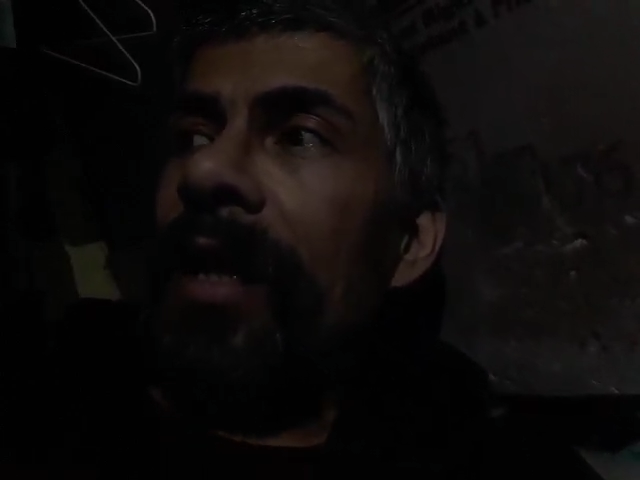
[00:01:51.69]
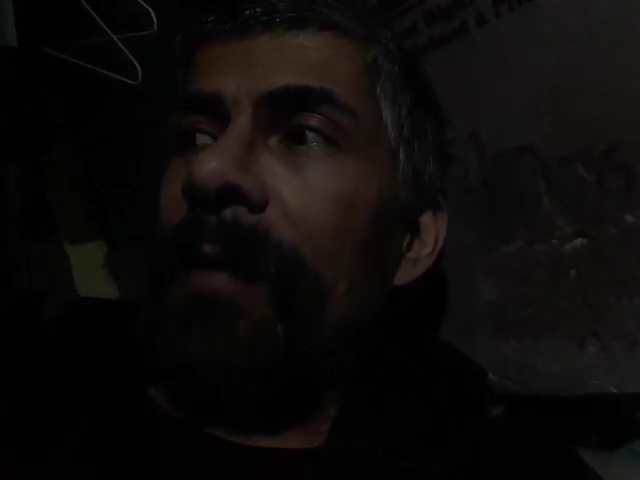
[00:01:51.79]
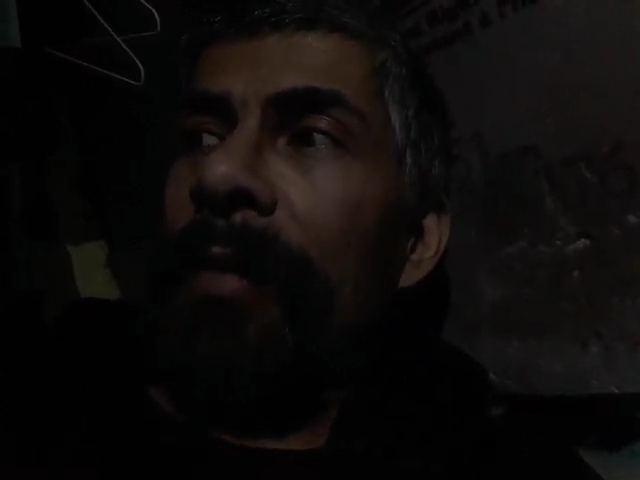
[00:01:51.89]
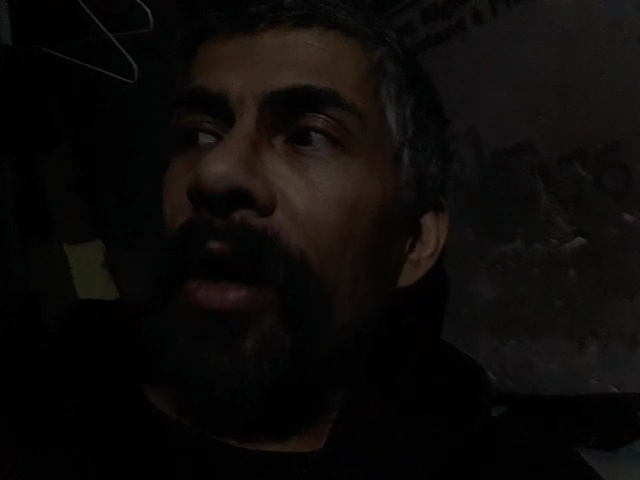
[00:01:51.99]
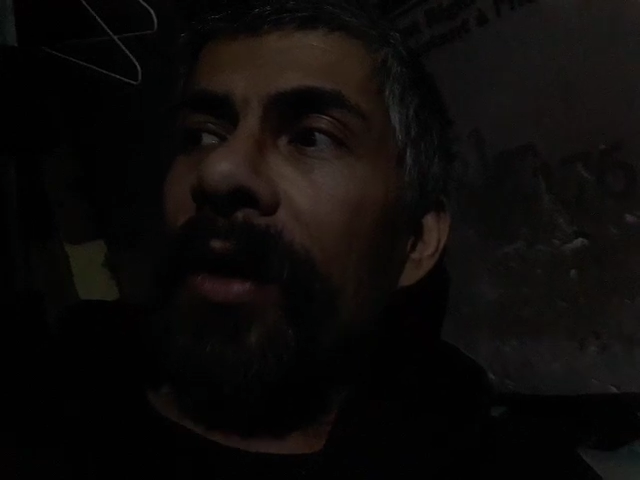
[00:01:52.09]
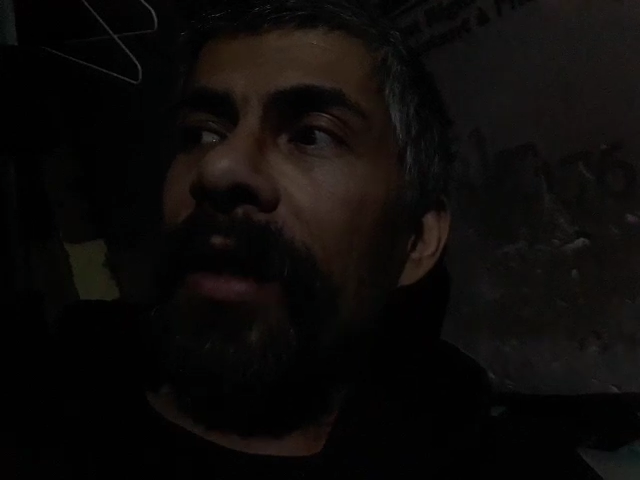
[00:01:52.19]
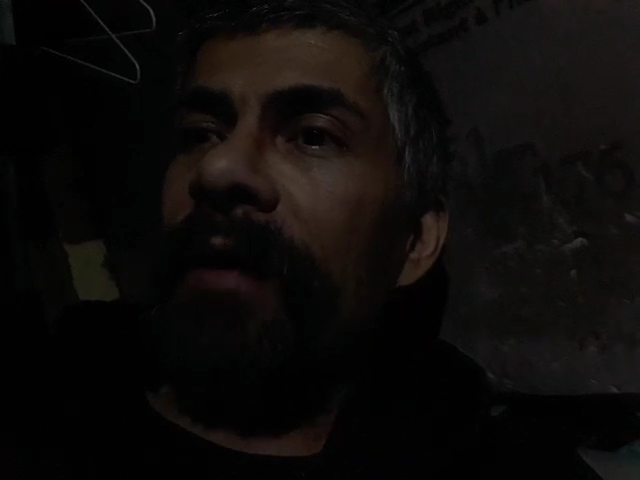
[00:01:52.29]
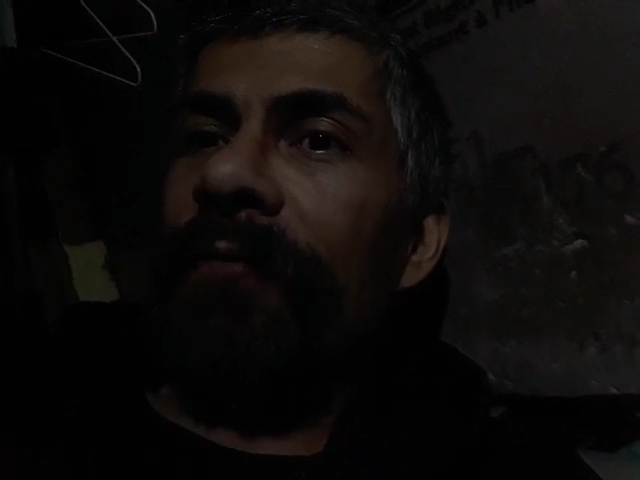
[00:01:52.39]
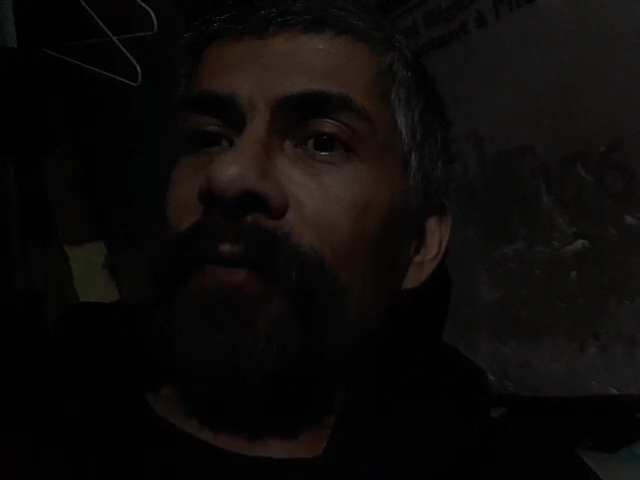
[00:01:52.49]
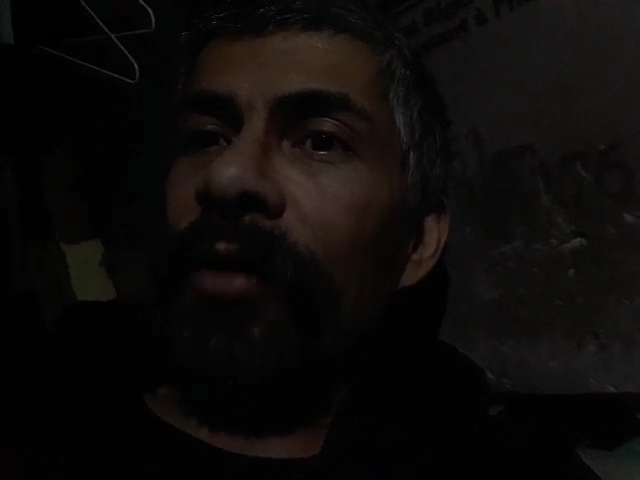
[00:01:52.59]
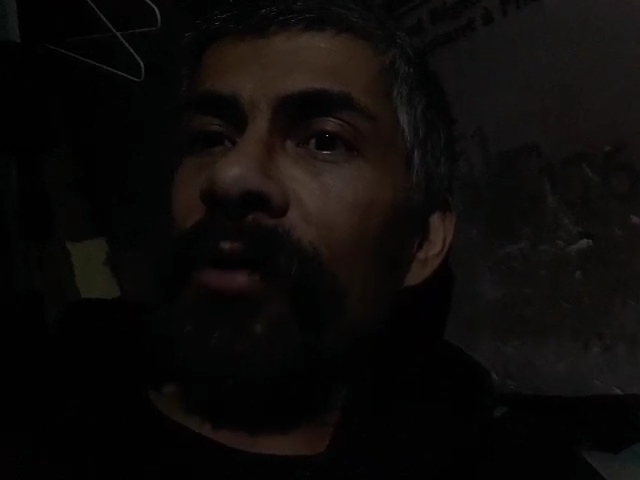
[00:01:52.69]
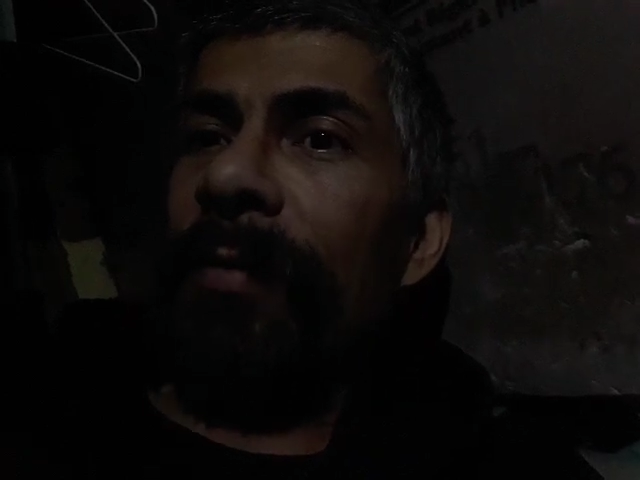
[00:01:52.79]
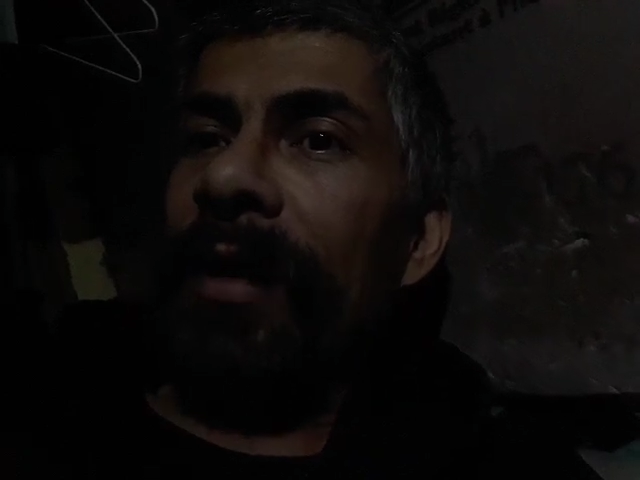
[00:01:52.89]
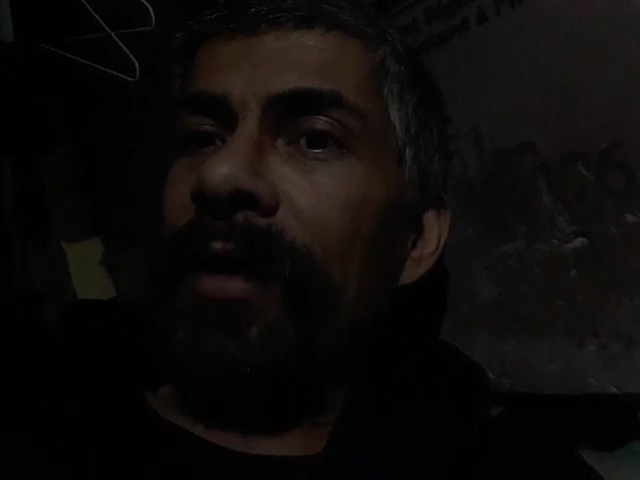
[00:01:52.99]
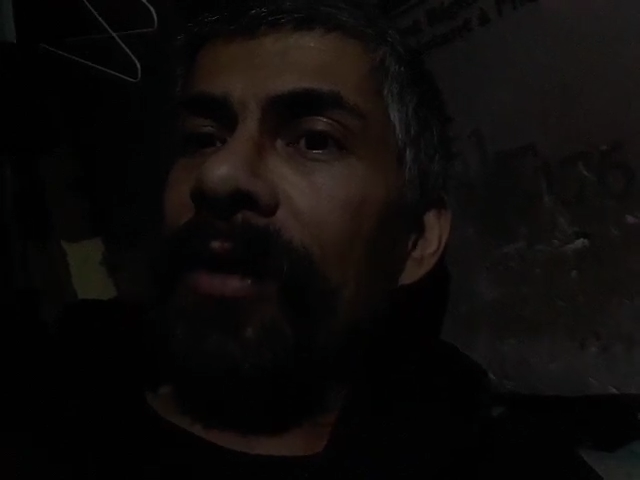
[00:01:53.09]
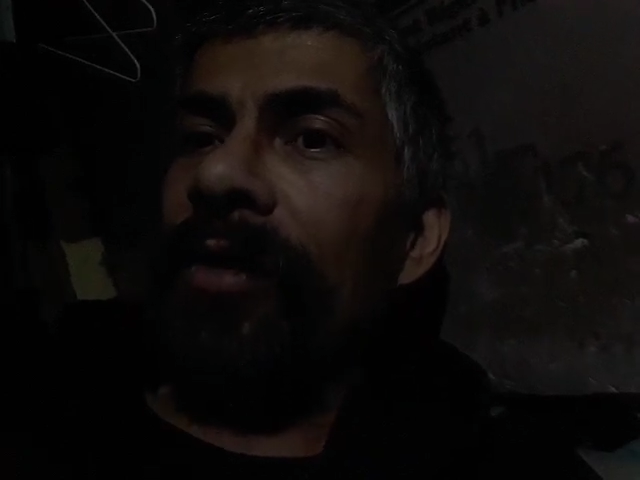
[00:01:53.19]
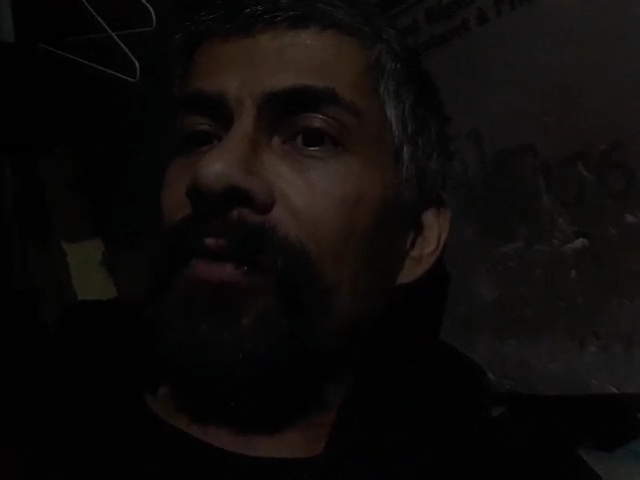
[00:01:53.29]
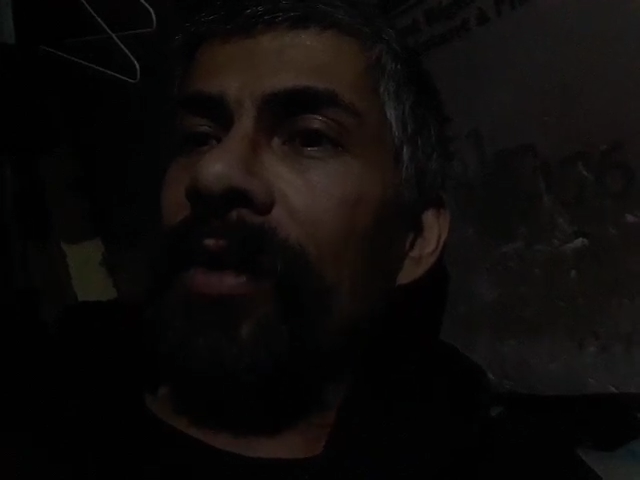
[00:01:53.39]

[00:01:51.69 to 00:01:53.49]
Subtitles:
The parking enforcement do